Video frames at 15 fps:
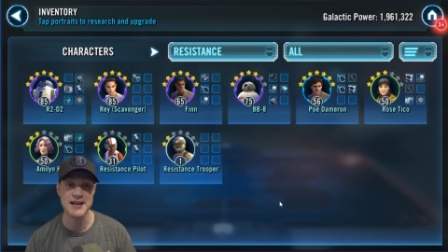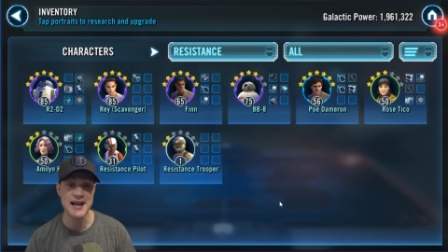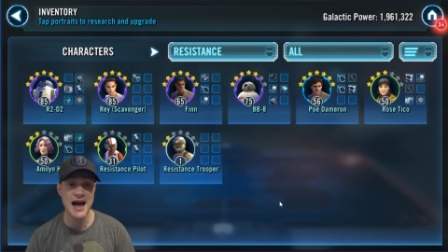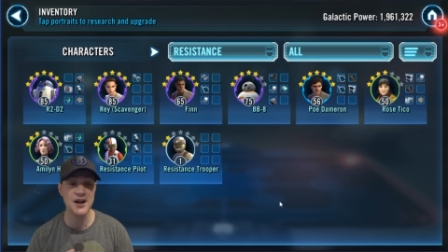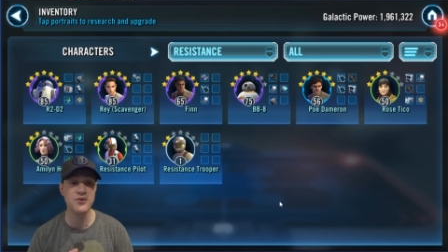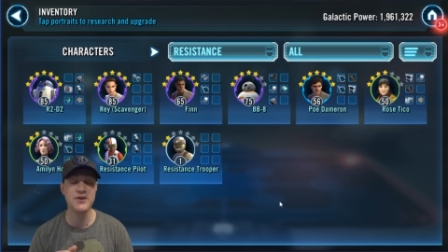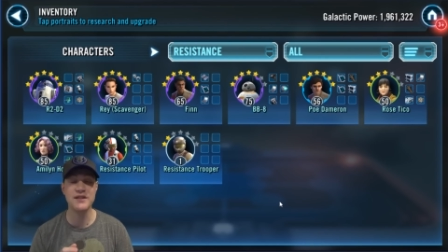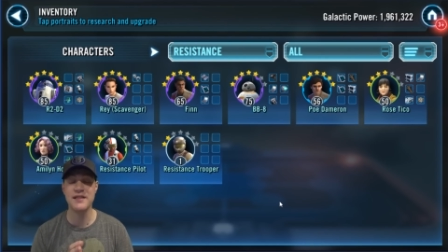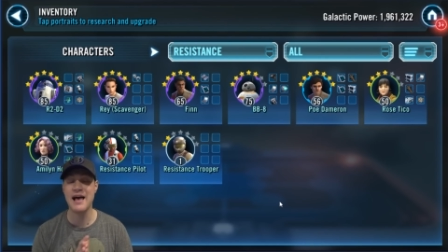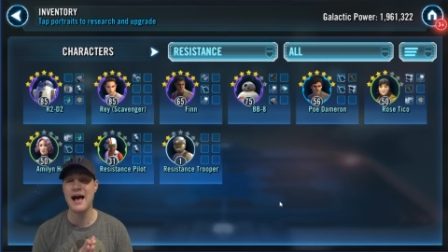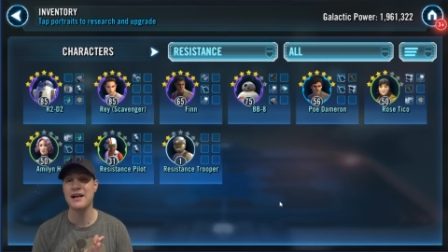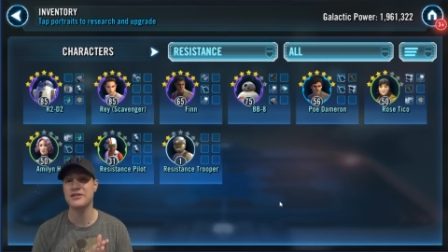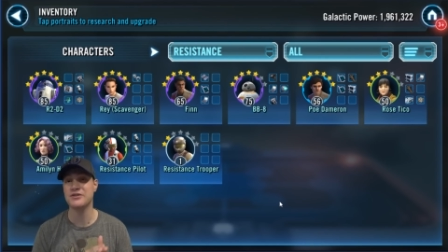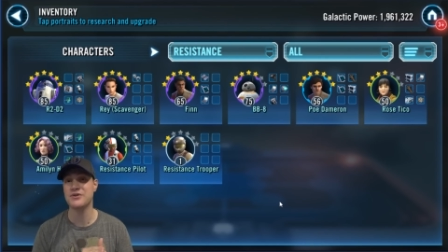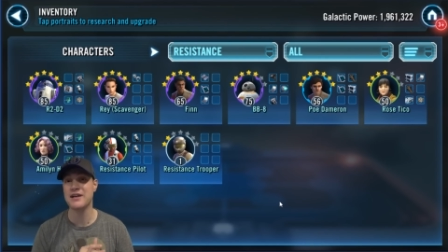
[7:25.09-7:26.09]
And not only
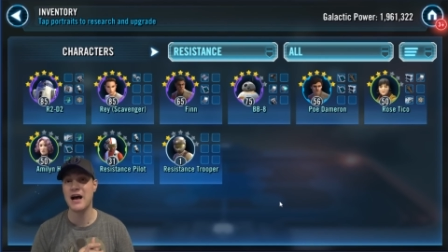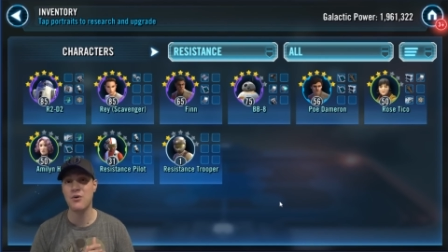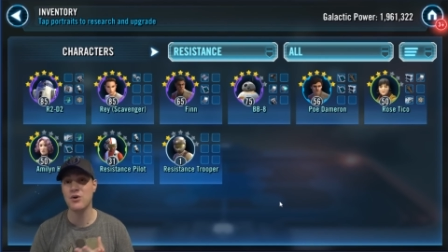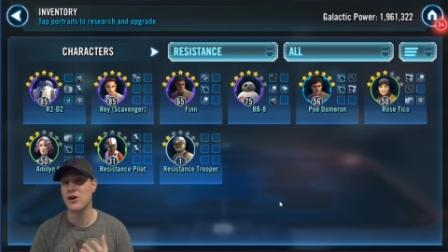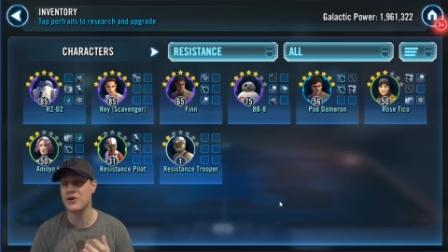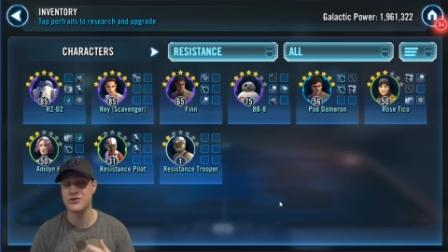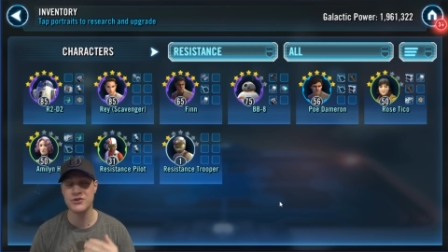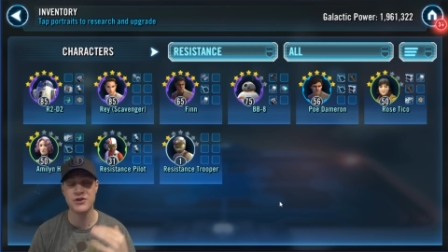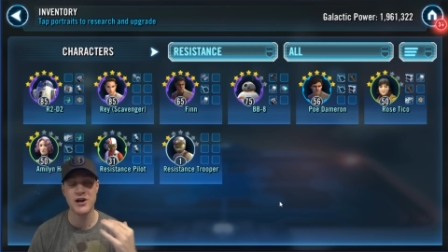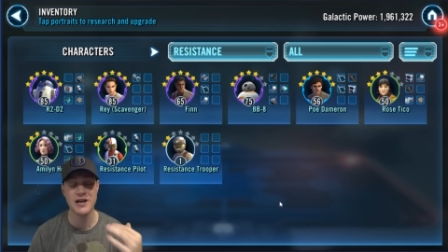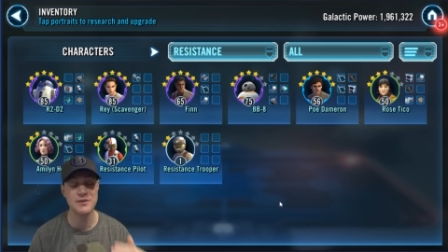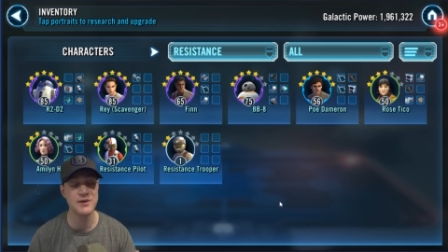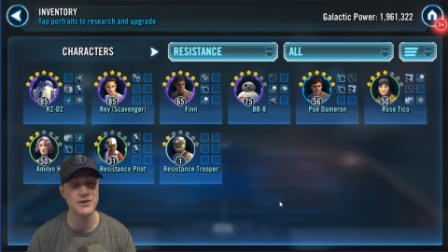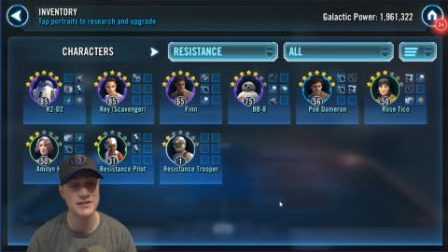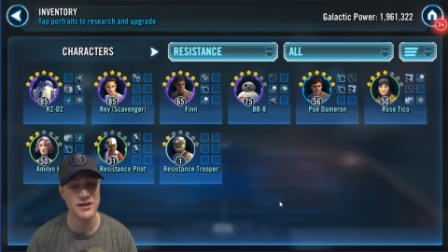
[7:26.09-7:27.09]
that, so now we're also
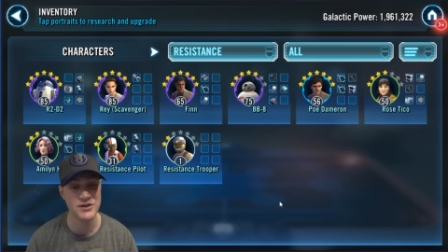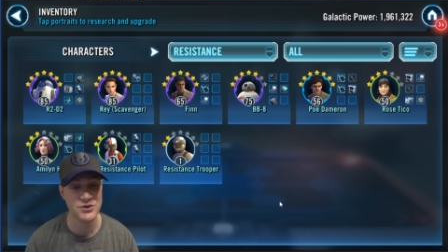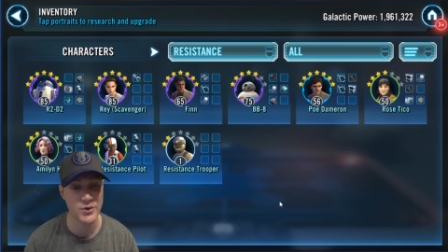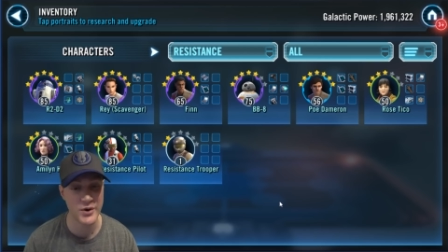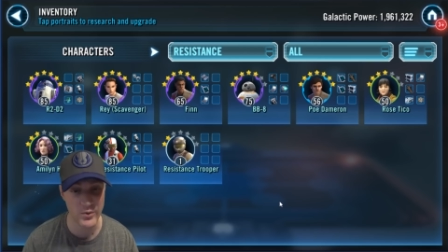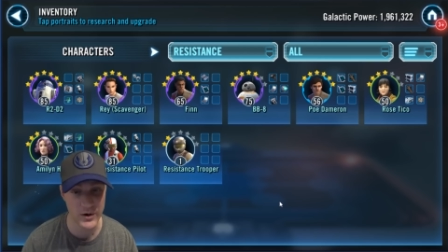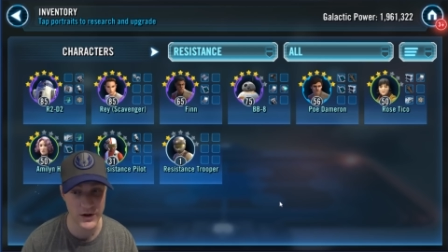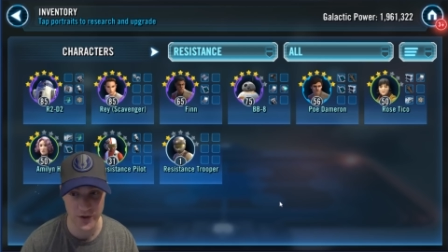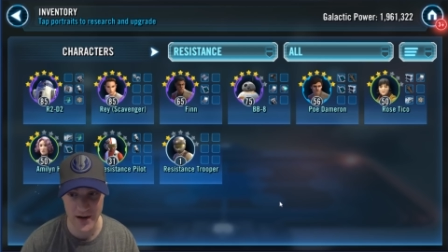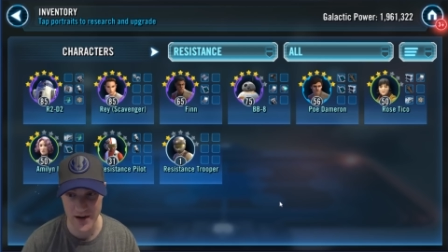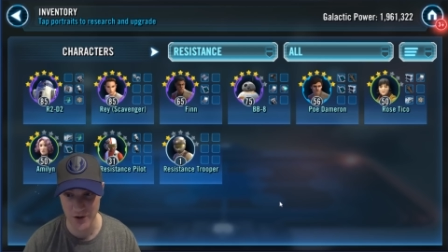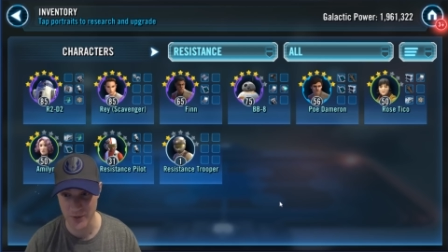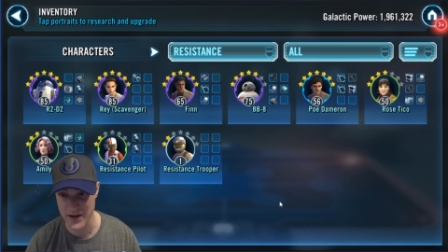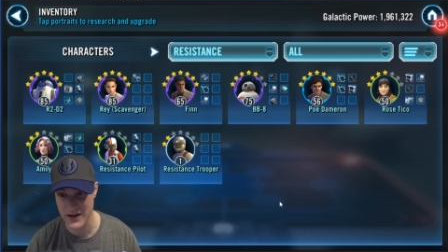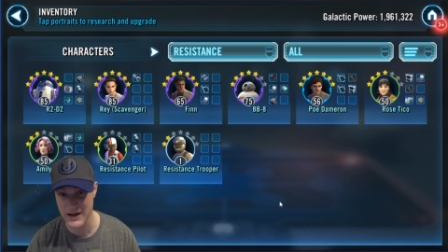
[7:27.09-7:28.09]
talking about Territory War and
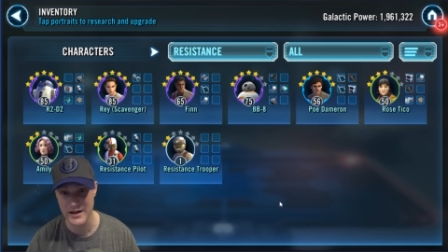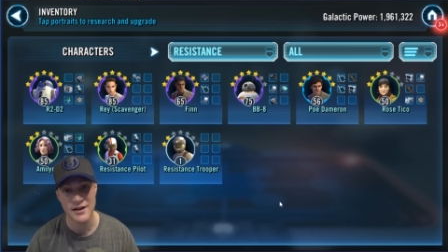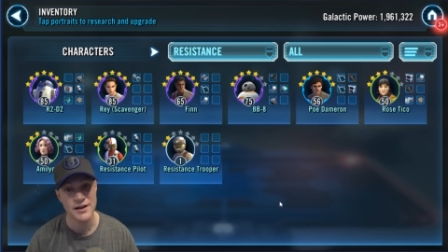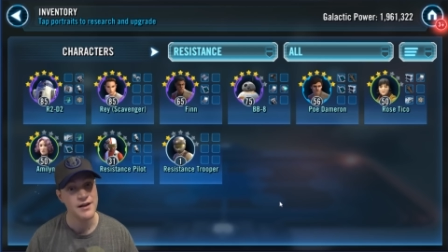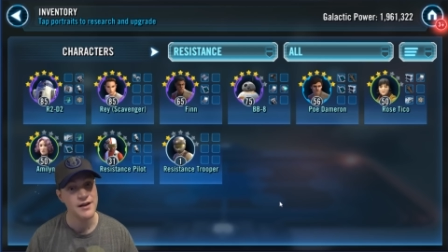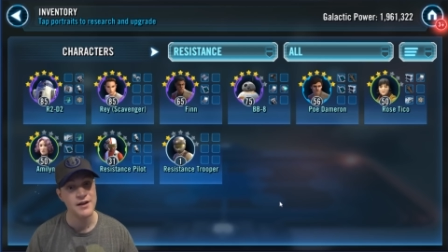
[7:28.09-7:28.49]
Grand Arena.